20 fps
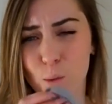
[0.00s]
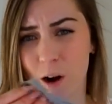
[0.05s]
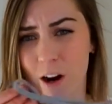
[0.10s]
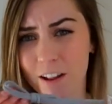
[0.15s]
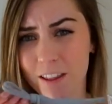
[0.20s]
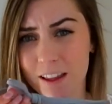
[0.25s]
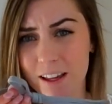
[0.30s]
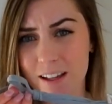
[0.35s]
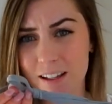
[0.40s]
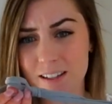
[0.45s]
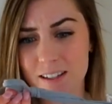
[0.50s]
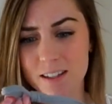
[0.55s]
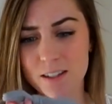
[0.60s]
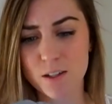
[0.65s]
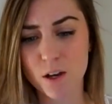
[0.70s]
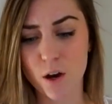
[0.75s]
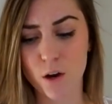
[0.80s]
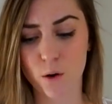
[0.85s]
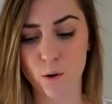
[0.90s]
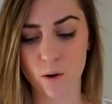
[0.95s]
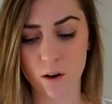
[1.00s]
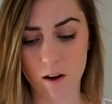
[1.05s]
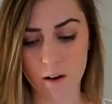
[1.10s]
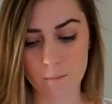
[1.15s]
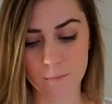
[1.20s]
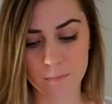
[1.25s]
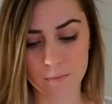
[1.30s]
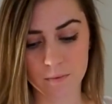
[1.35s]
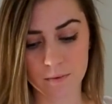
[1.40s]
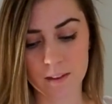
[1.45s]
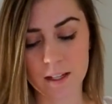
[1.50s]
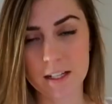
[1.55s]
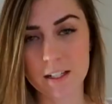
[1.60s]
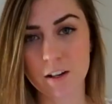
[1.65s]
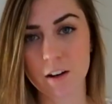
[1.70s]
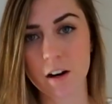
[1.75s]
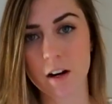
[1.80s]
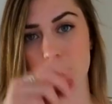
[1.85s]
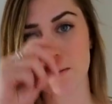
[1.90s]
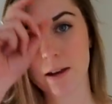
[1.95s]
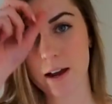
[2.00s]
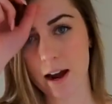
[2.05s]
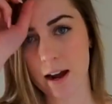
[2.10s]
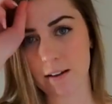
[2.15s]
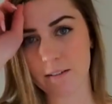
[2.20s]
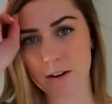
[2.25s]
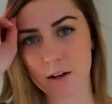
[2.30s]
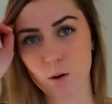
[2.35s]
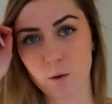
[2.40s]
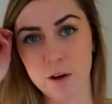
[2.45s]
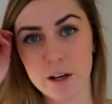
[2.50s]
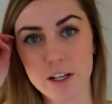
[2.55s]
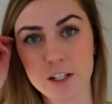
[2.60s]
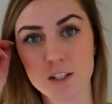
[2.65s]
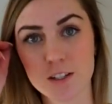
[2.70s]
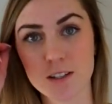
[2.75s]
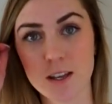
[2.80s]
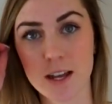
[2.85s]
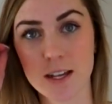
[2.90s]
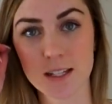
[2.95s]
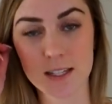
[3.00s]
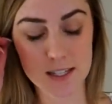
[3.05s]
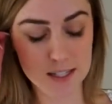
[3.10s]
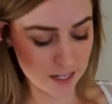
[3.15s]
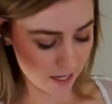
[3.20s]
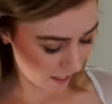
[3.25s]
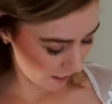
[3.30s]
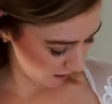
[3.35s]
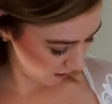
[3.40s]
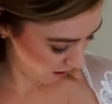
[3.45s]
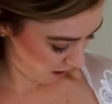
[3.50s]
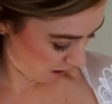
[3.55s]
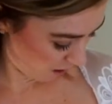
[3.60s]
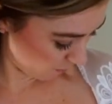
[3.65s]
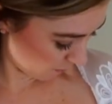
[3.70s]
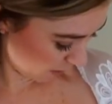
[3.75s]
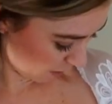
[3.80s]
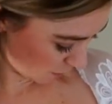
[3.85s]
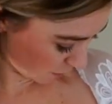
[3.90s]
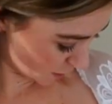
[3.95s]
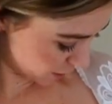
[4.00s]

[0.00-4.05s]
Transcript: wear these, so these are gonna be kind of annoying just like sticking up. I